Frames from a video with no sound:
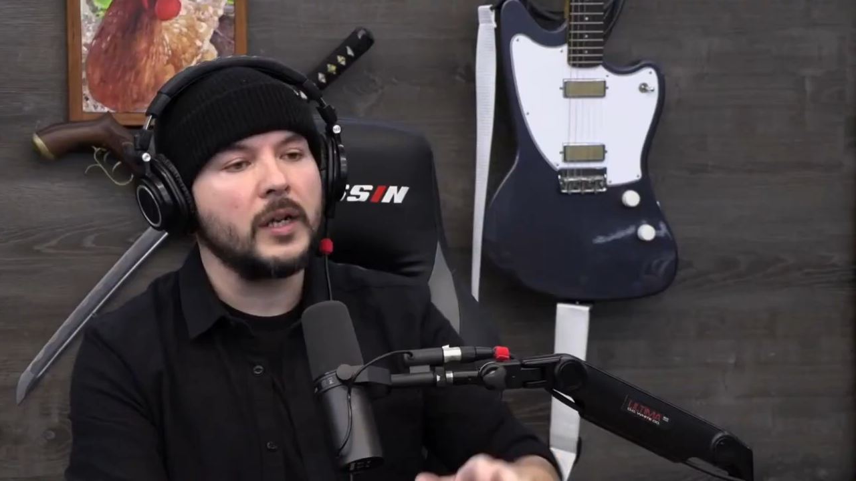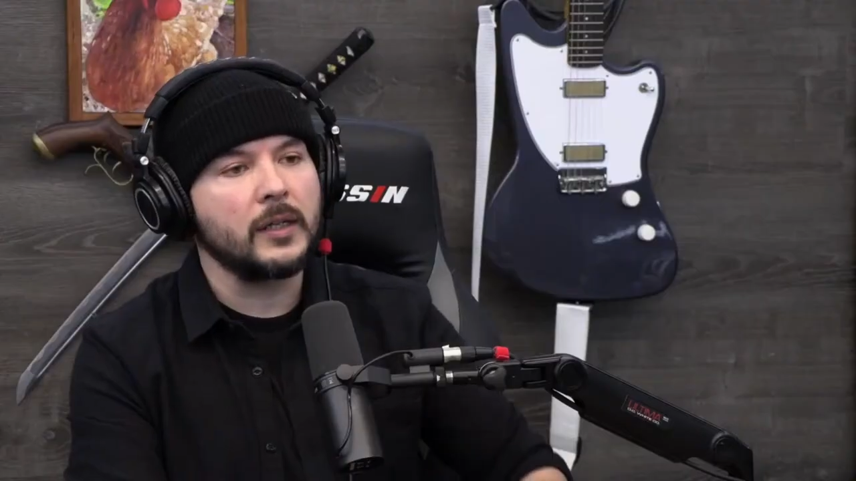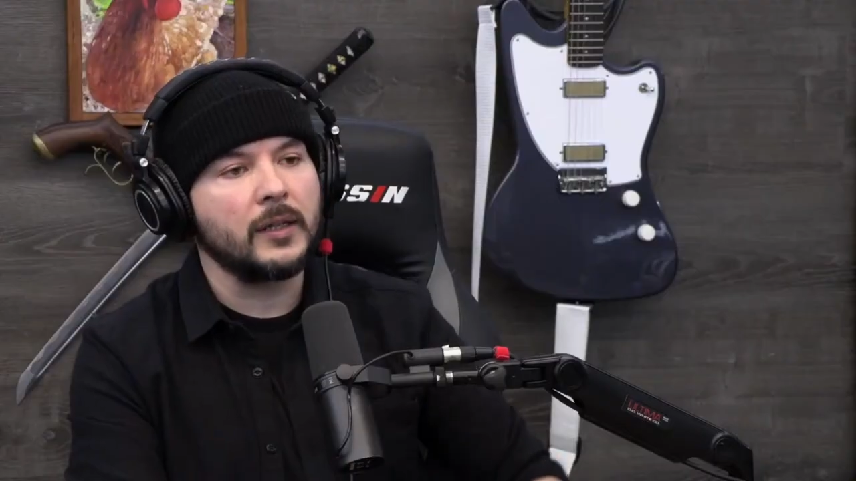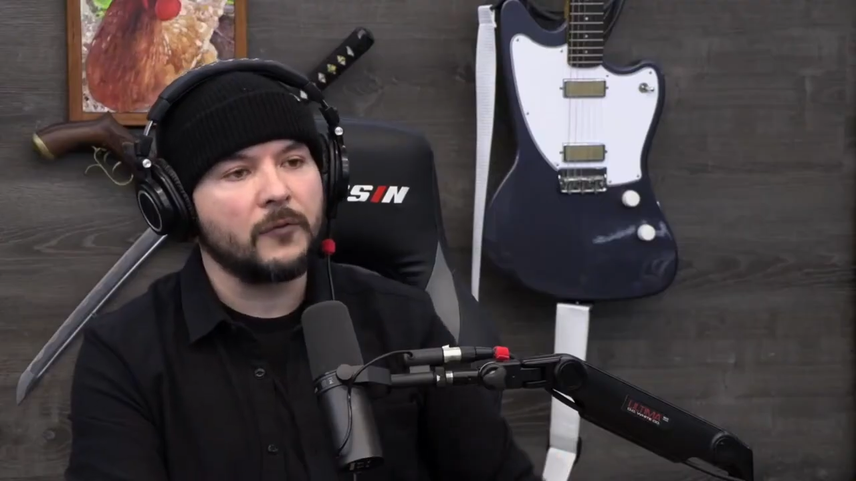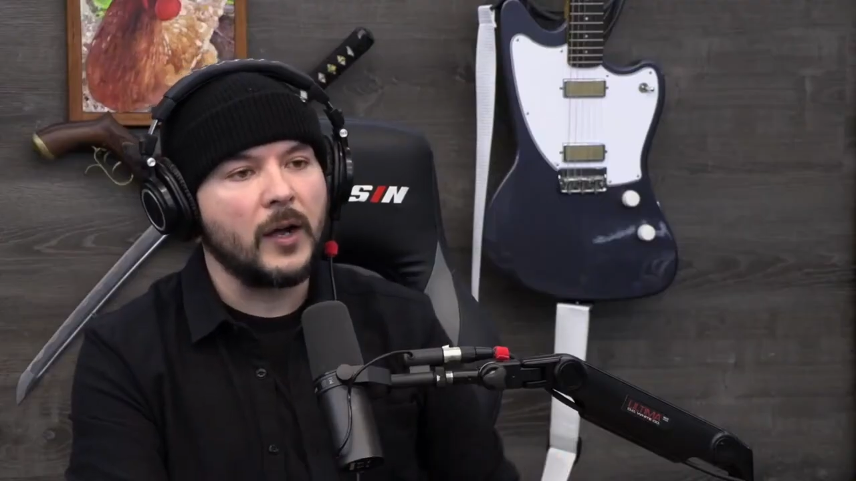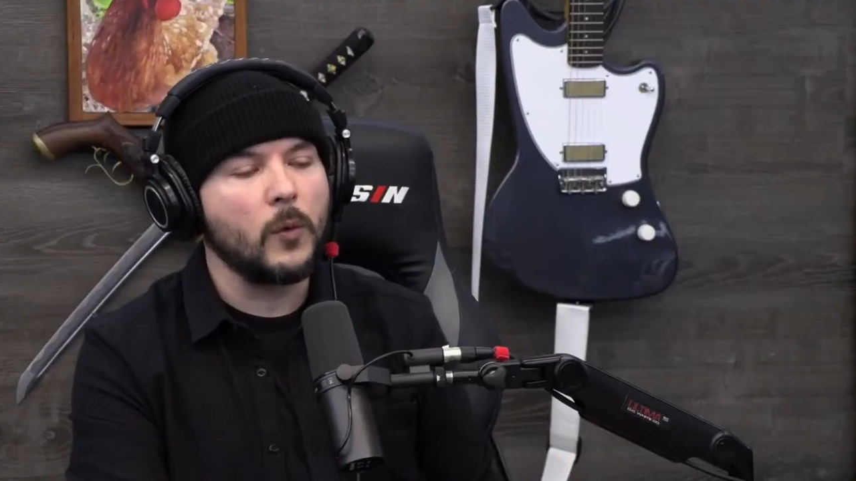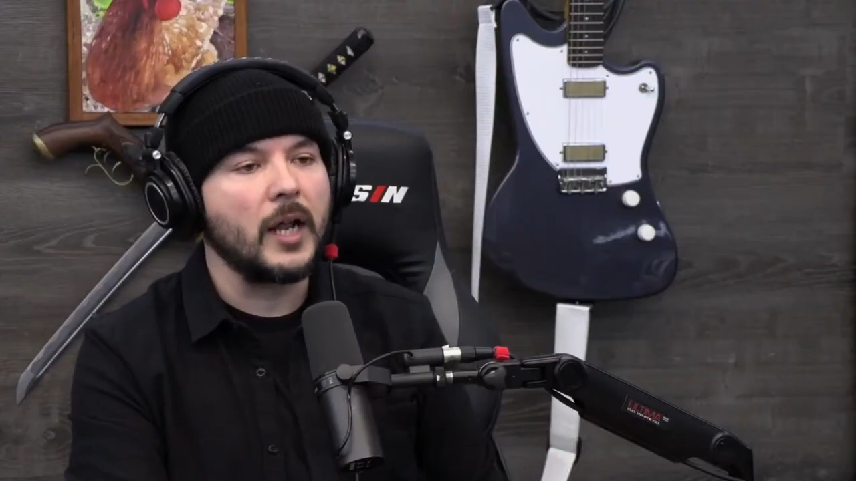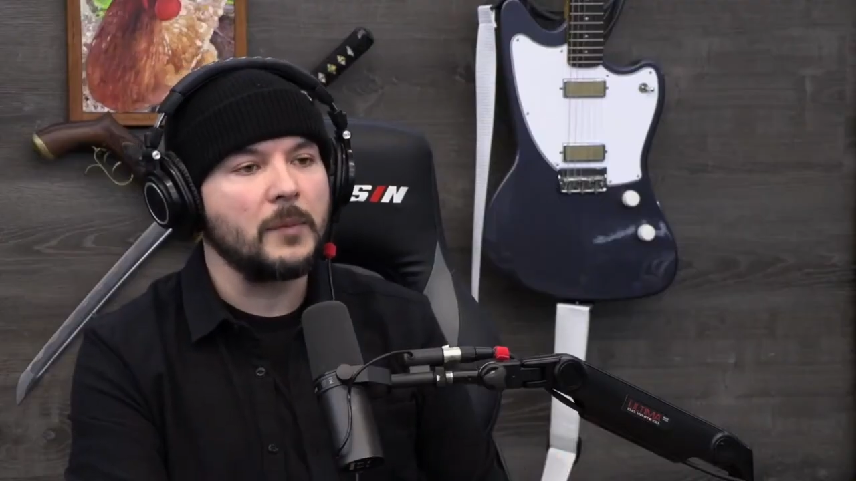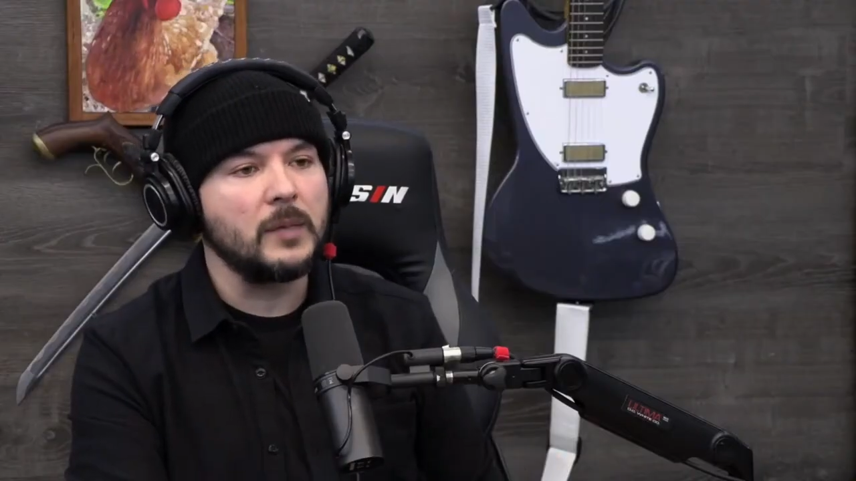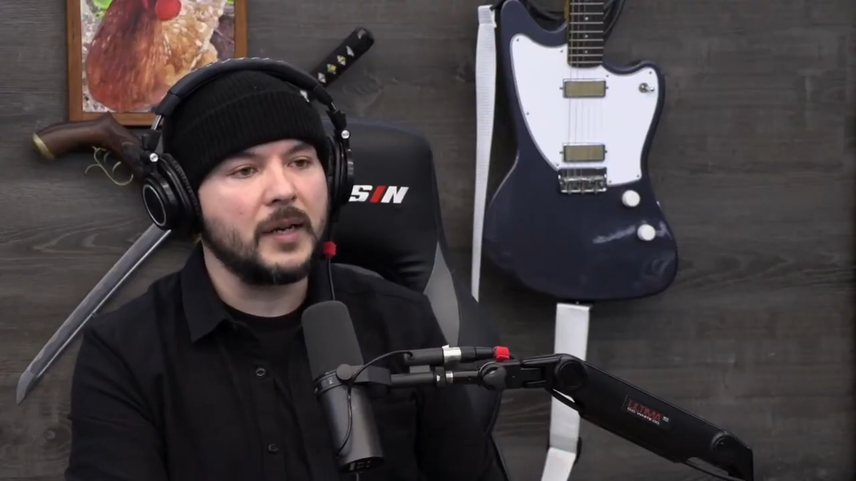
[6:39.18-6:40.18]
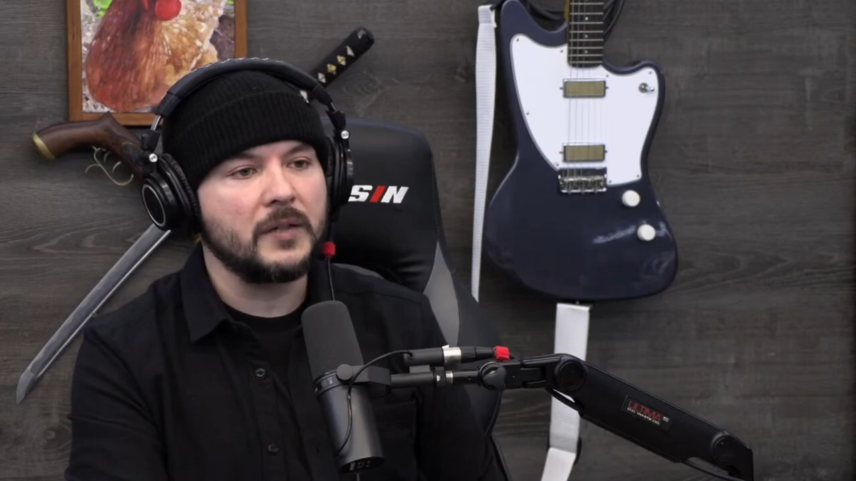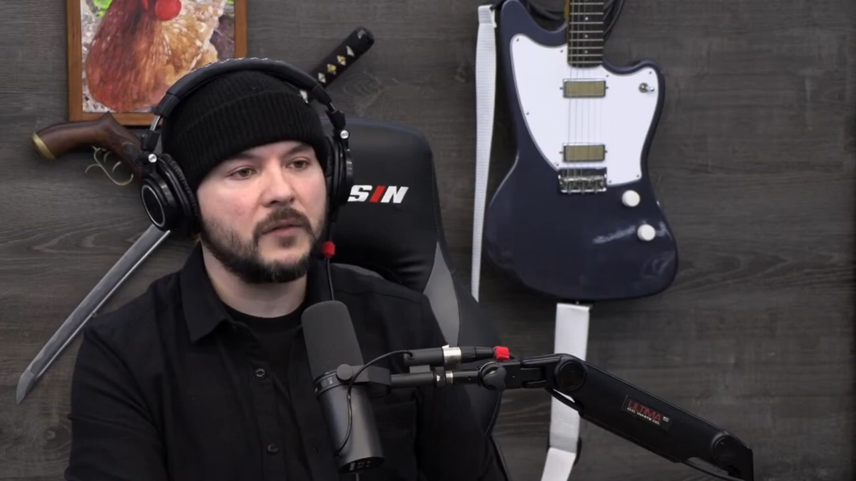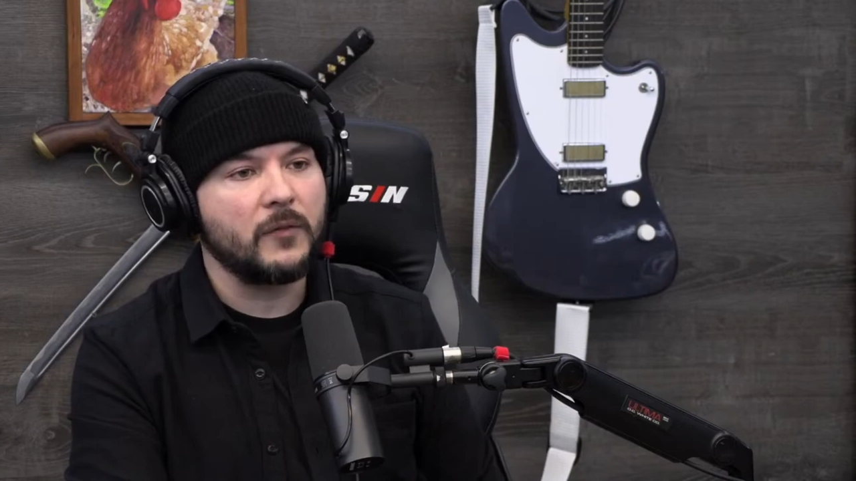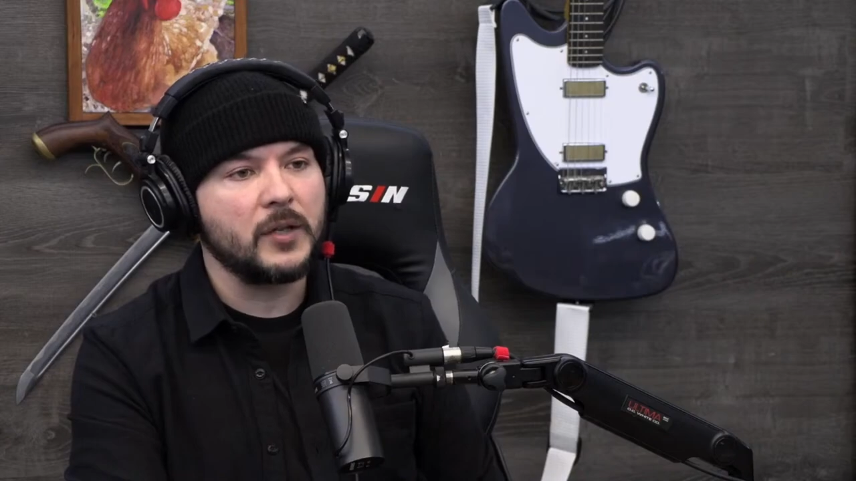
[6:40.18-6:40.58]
mind is completely closed